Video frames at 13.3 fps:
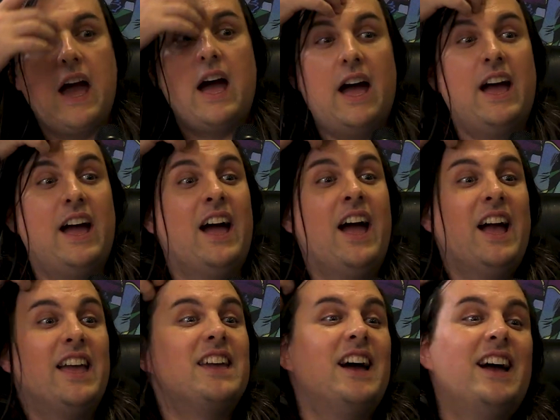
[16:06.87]
Yeah,
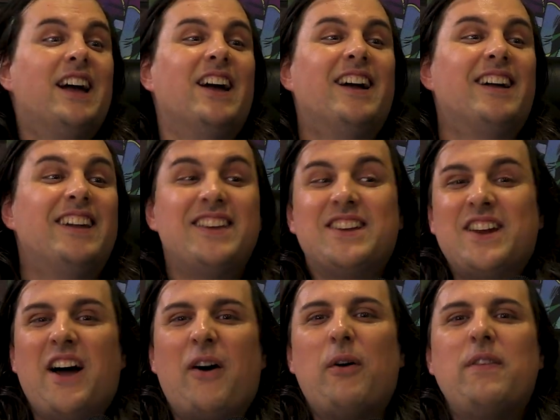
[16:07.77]

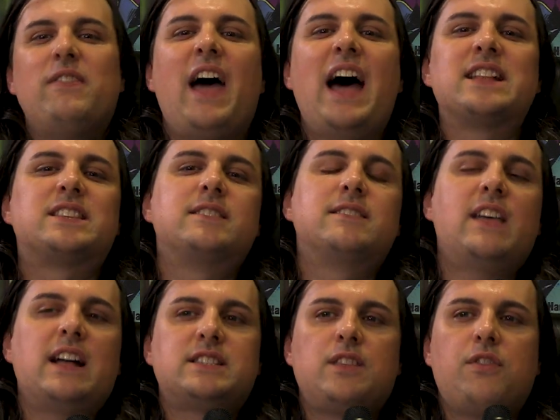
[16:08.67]
that's
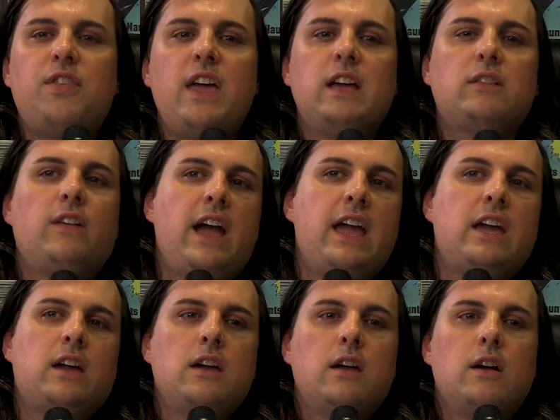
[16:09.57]
the thing.
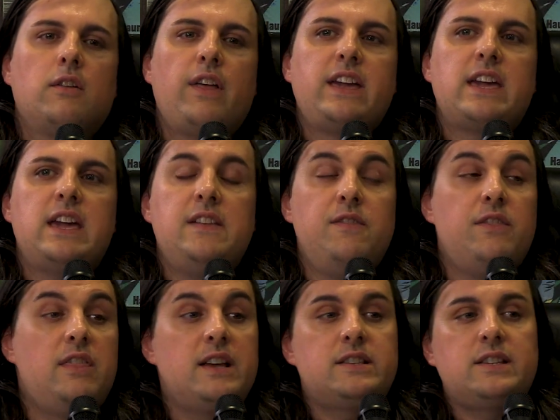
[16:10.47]
Like
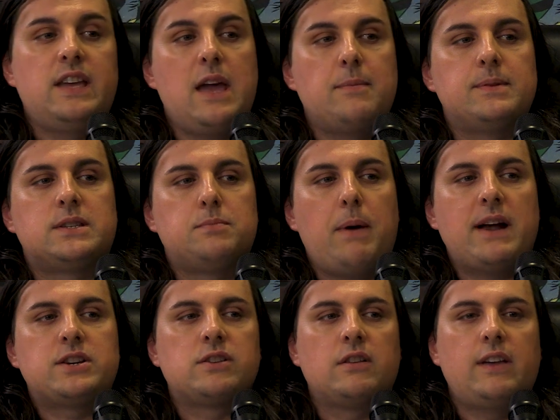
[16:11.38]
in this game
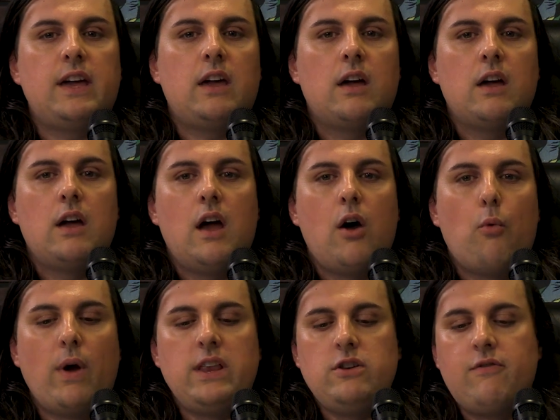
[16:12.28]
especially.
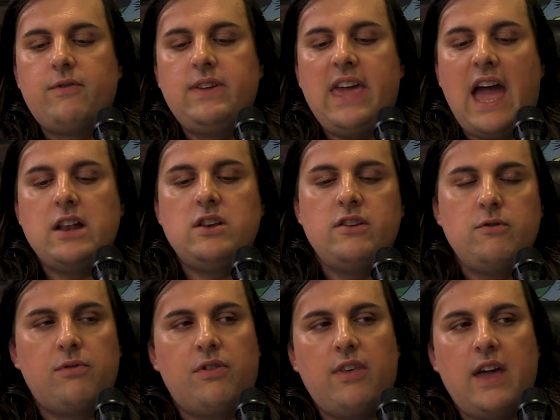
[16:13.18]
When you get
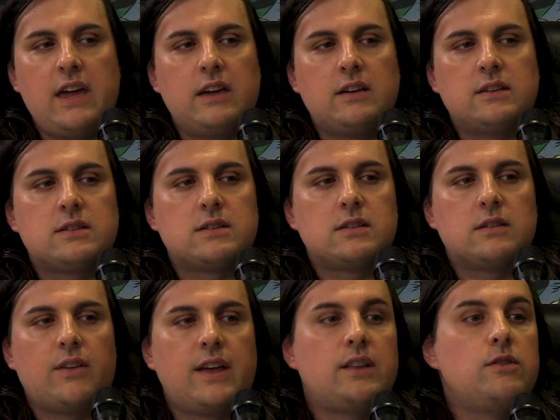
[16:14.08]
new things,
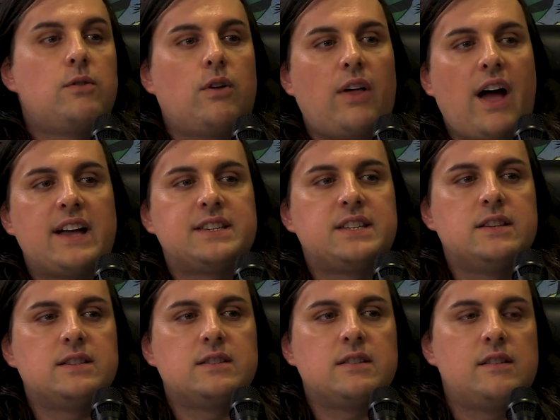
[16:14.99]
like new
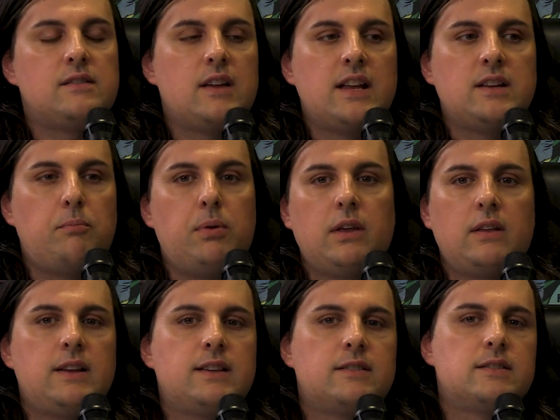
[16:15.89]
classes and
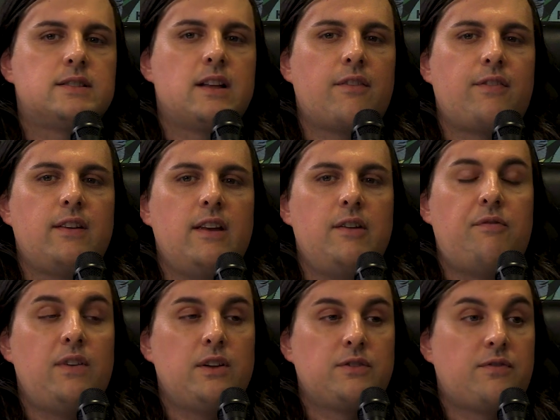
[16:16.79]
abilities and stuff, it
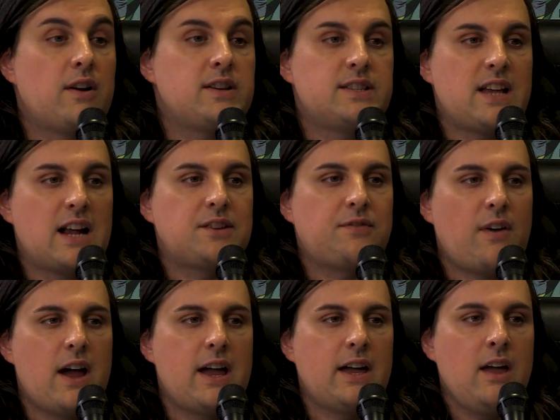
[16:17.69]
feels very
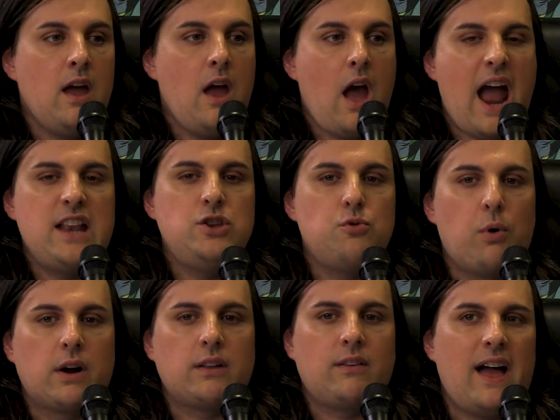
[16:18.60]
satisfying. And you
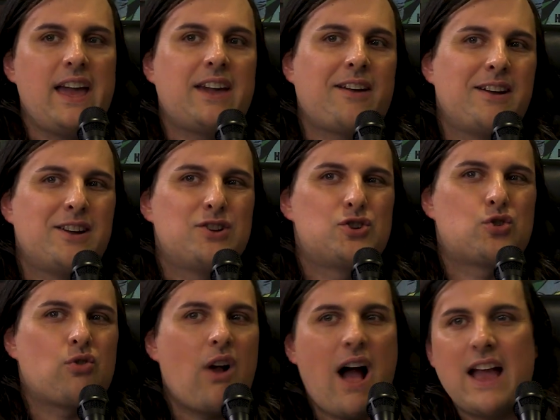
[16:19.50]
want to like
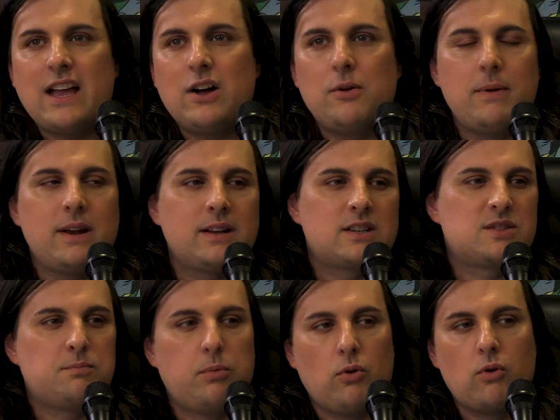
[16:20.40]
try them and
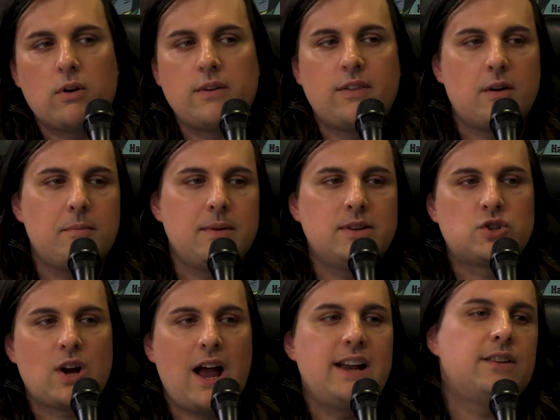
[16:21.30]
explore them and
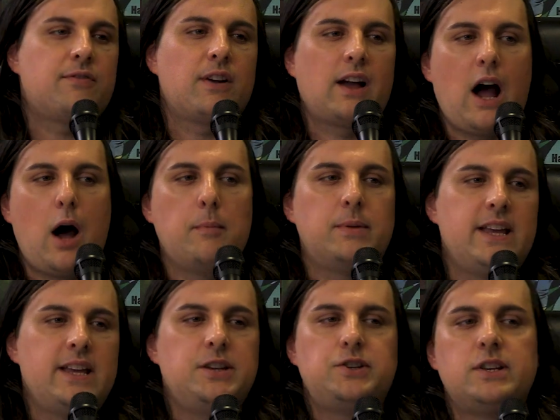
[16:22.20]
try different
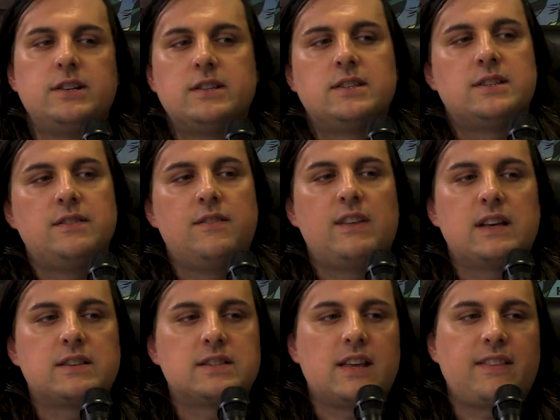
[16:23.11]
combinations and
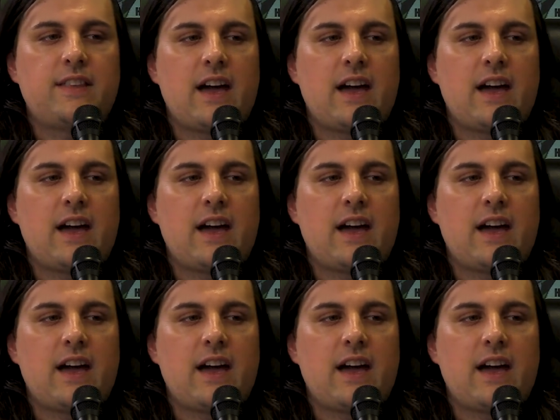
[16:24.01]
things like